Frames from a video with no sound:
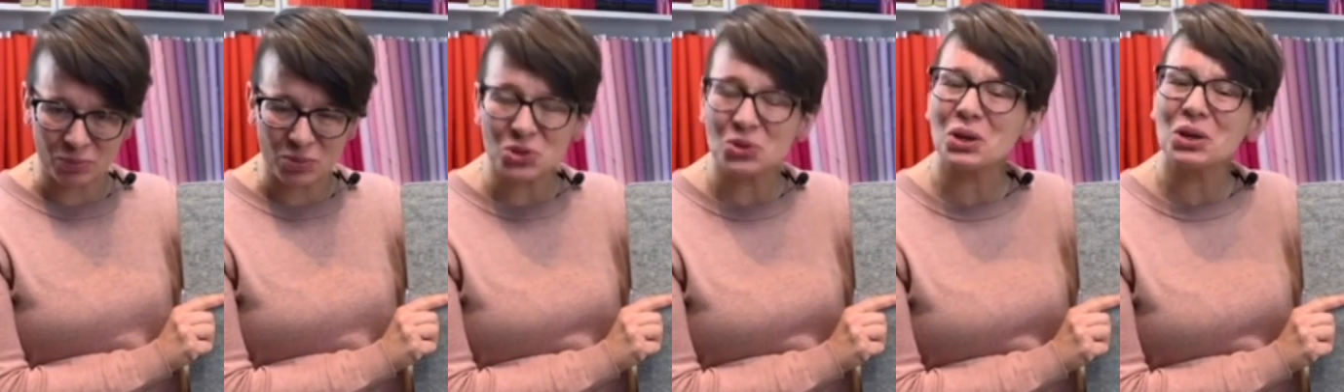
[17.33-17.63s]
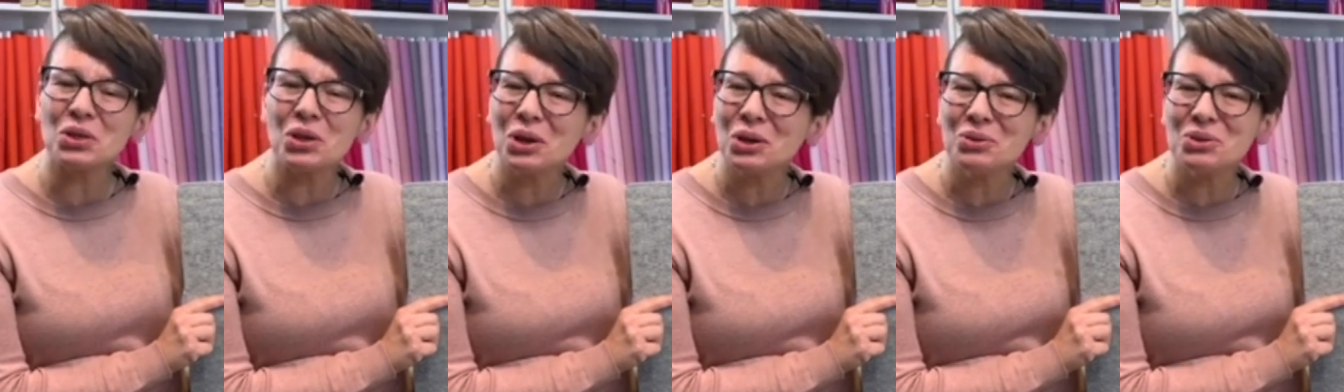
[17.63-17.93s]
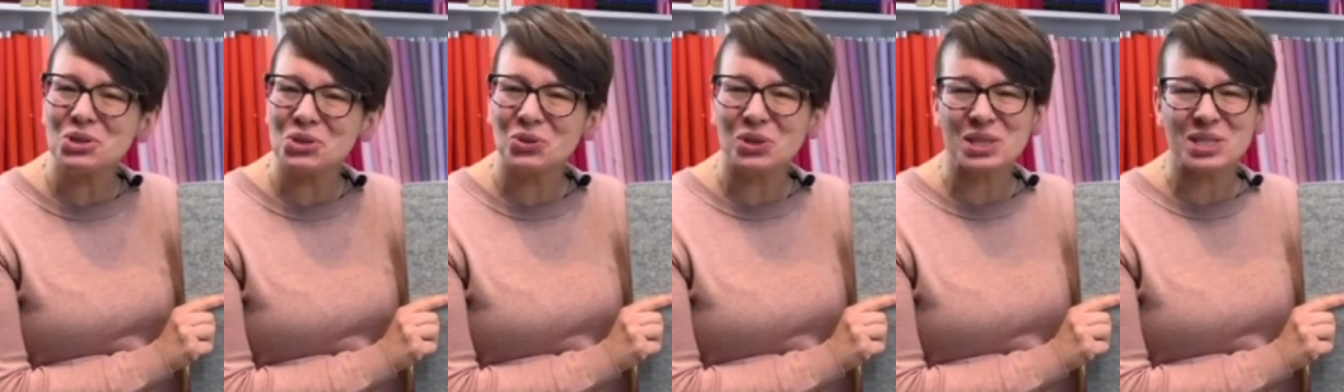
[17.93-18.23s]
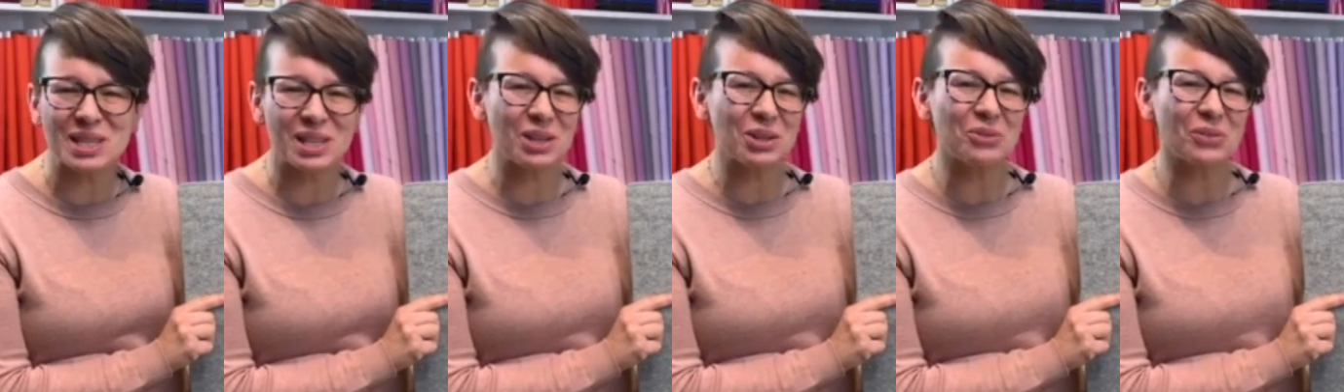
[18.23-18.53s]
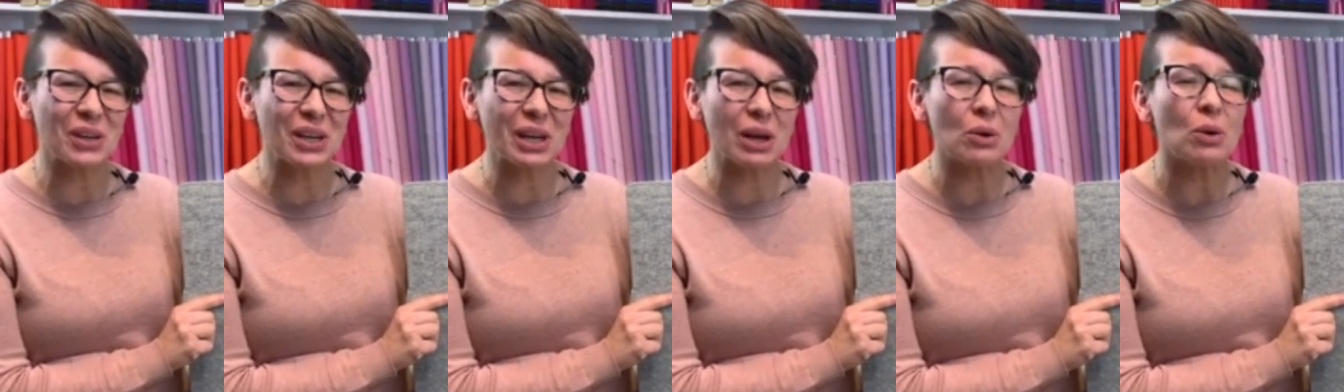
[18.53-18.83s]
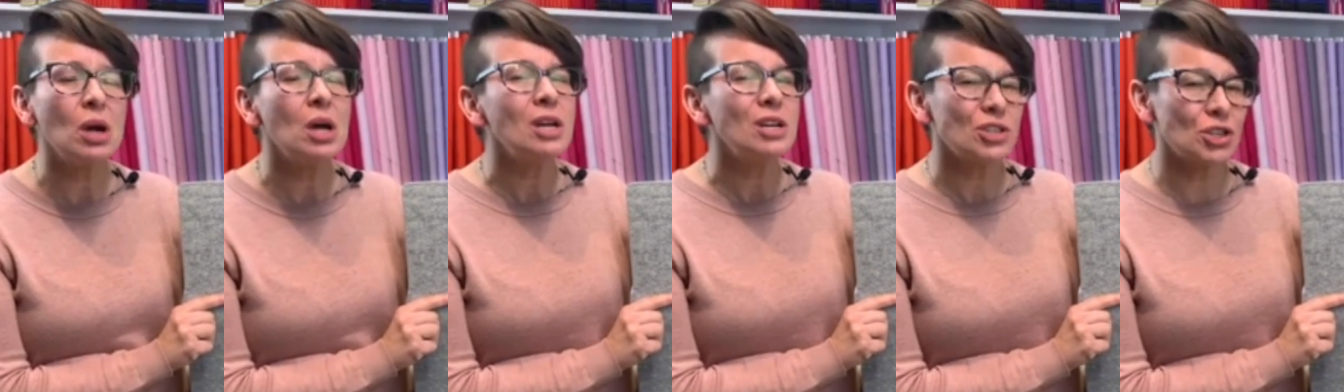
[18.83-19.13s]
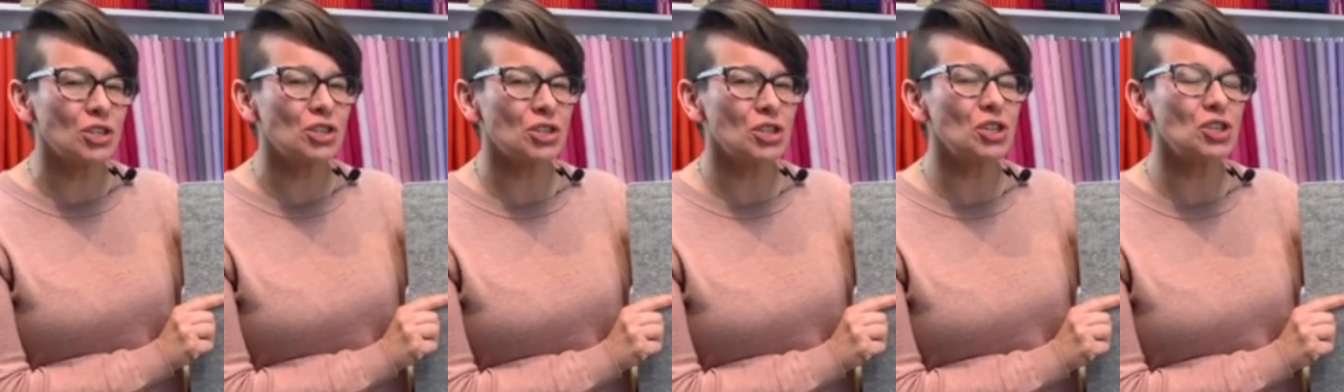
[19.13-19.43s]
So I thought I would do this little video
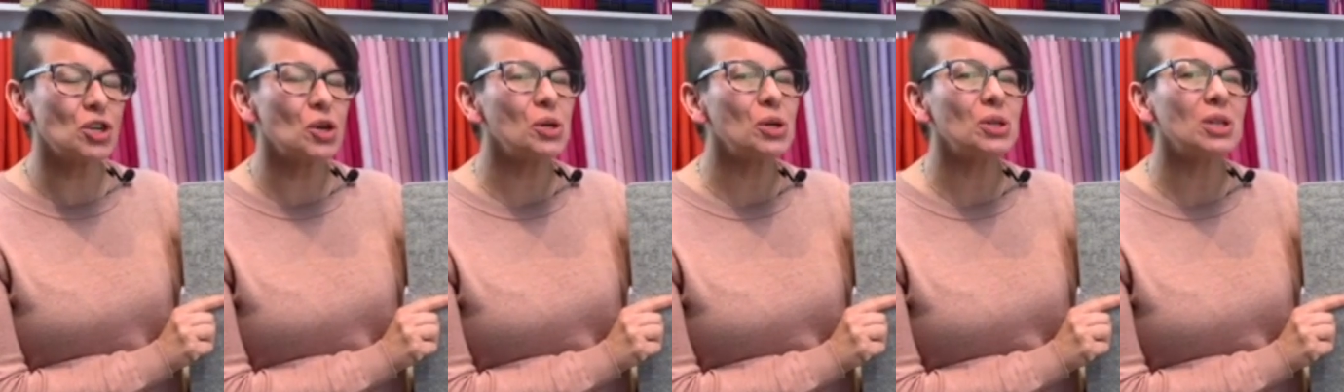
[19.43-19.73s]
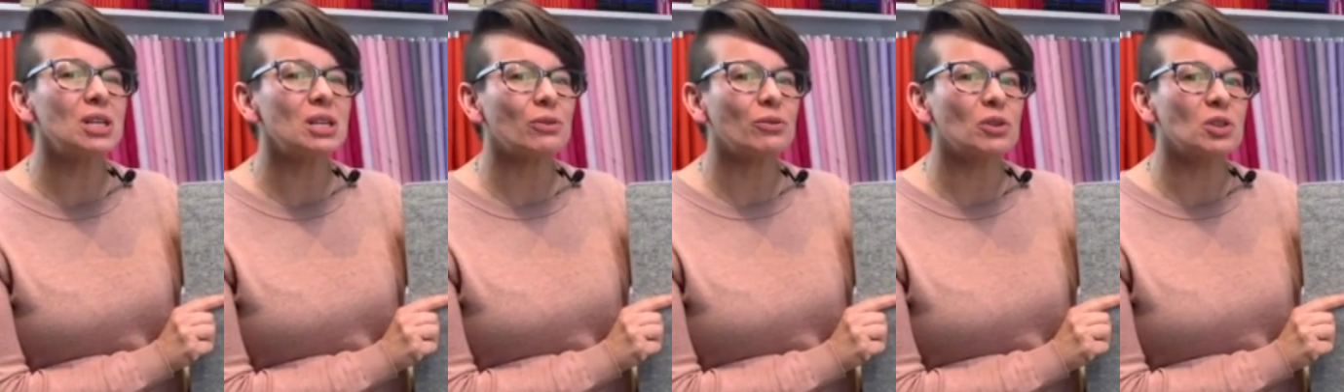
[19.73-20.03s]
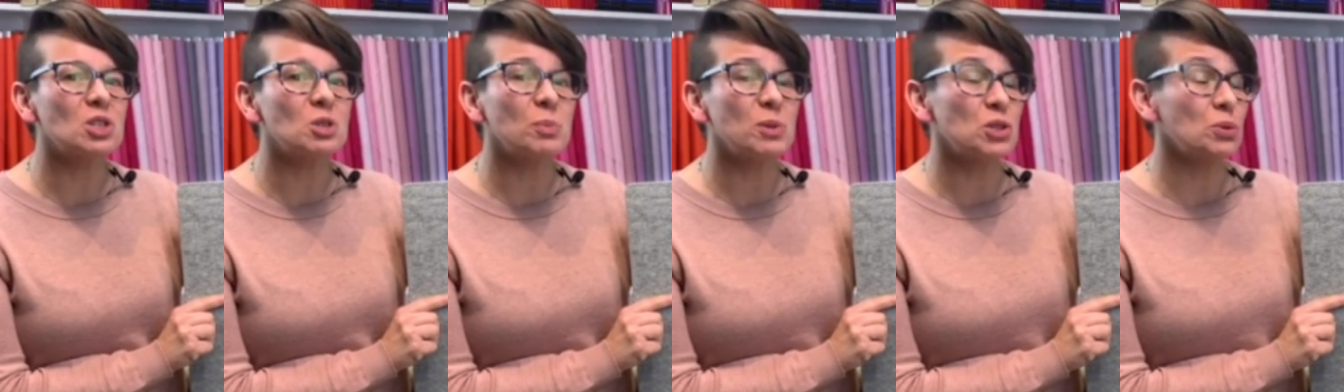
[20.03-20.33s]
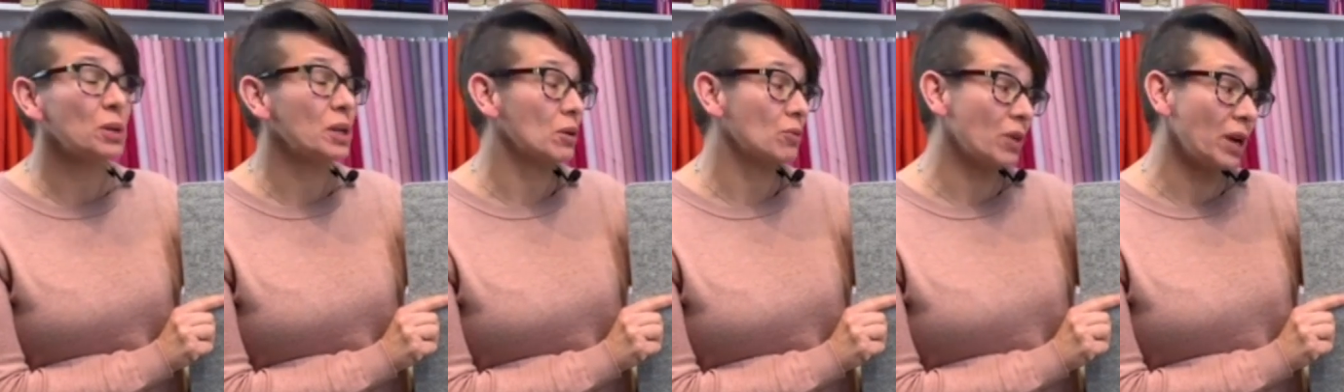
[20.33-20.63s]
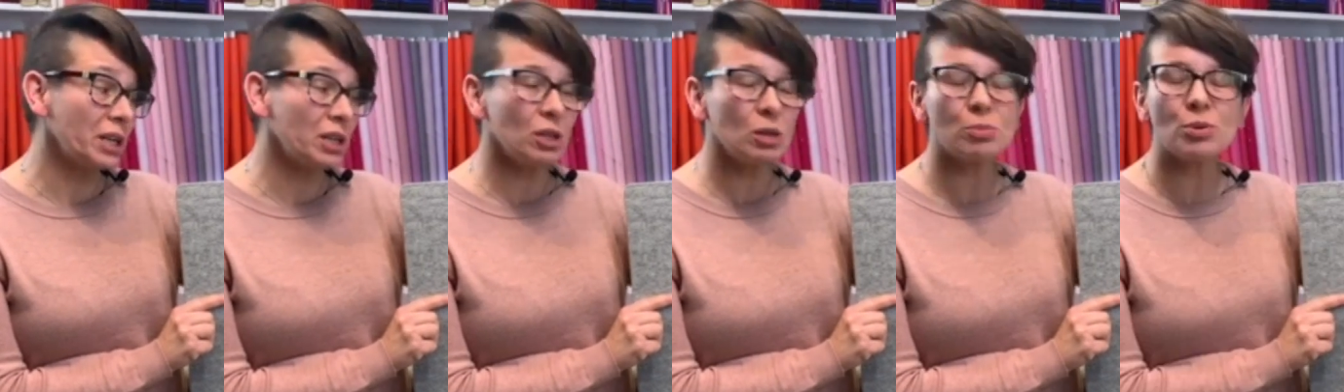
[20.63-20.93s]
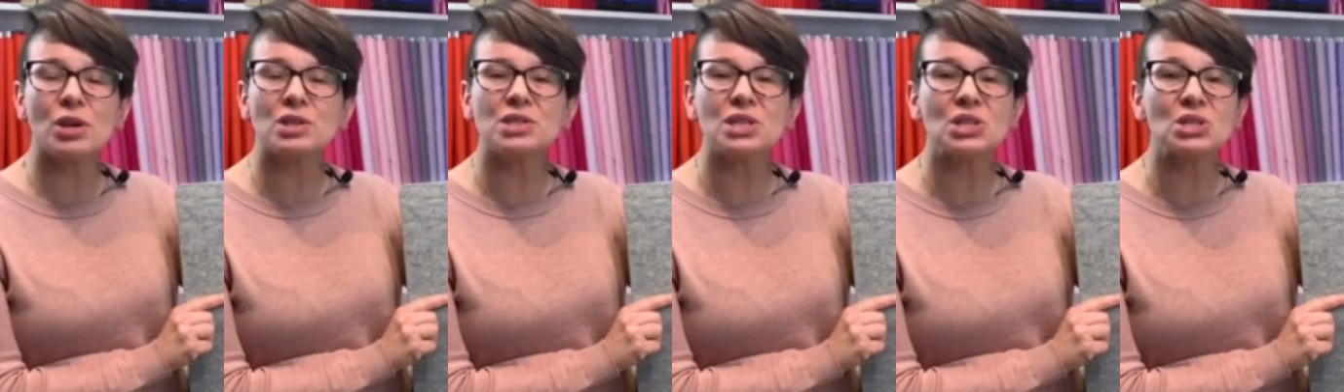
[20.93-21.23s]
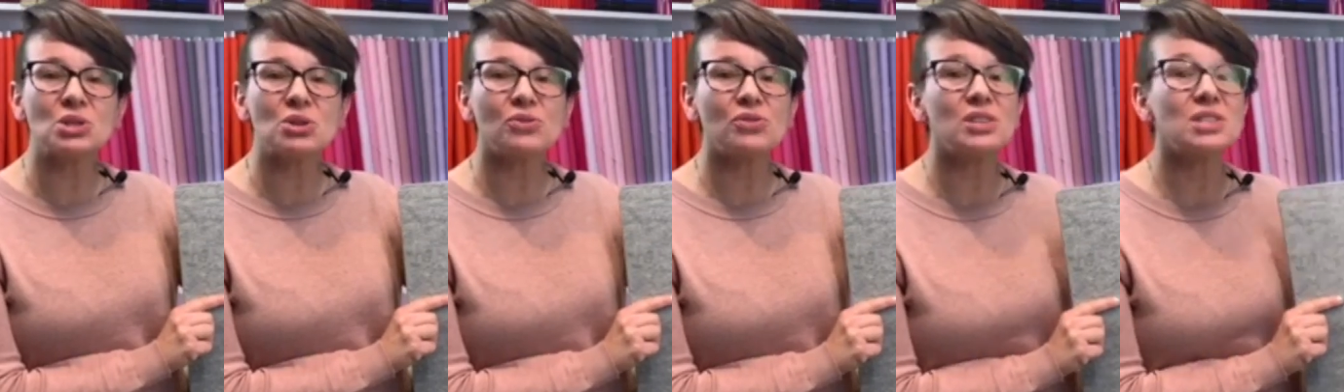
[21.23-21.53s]
just to show you the difference between a regular pressing
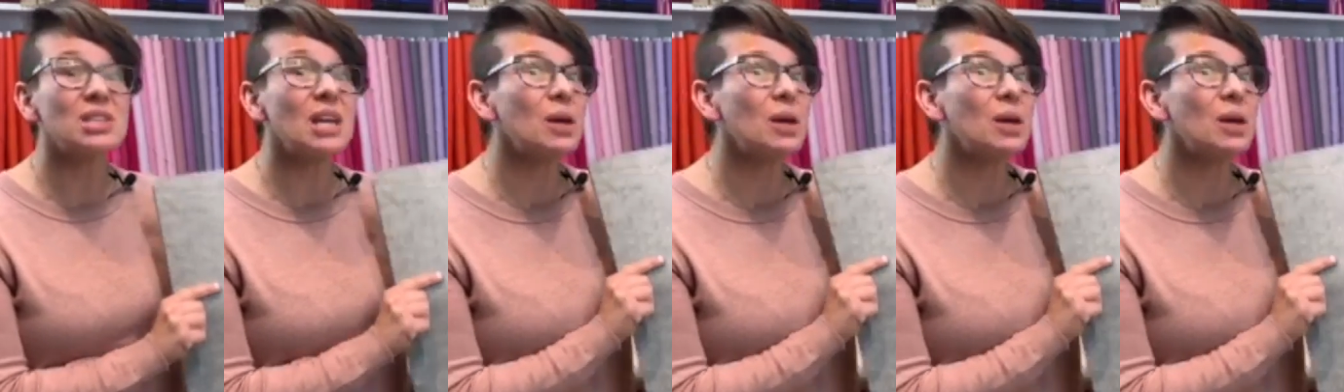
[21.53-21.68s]
surface